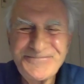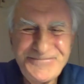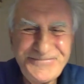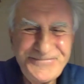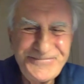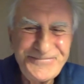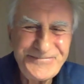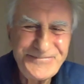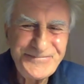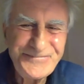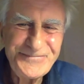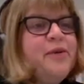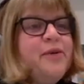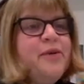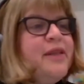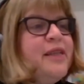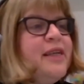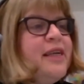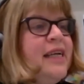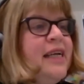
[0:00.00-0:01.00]
Thank you,
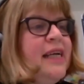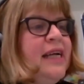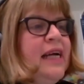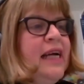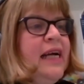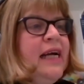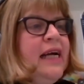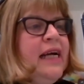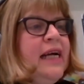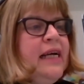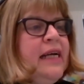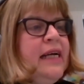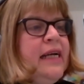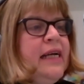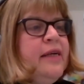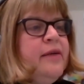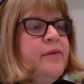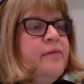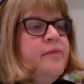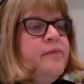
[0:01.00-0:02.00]
Gabriel.
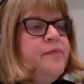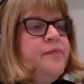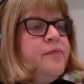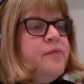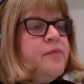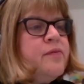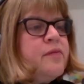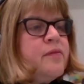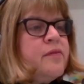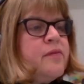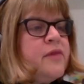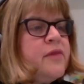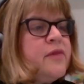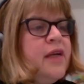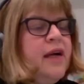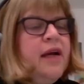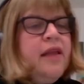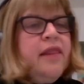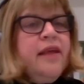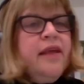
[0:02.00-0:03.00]
I
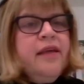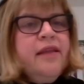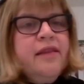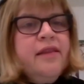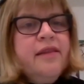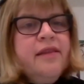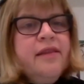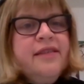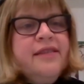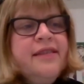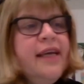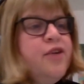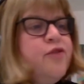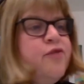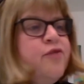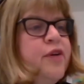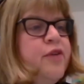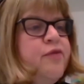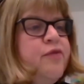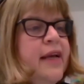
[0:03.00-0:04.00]
think this
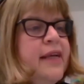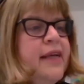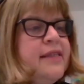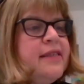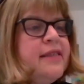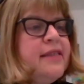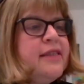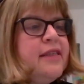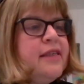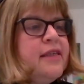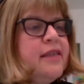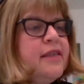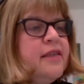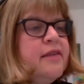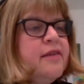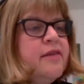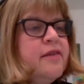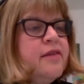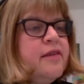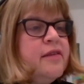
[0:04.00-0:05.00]
entry raises
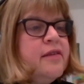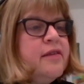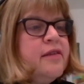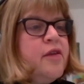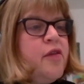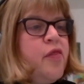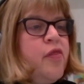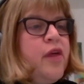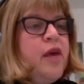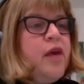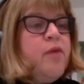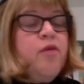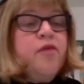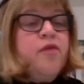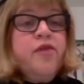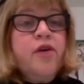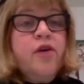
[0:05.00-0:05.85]
the theme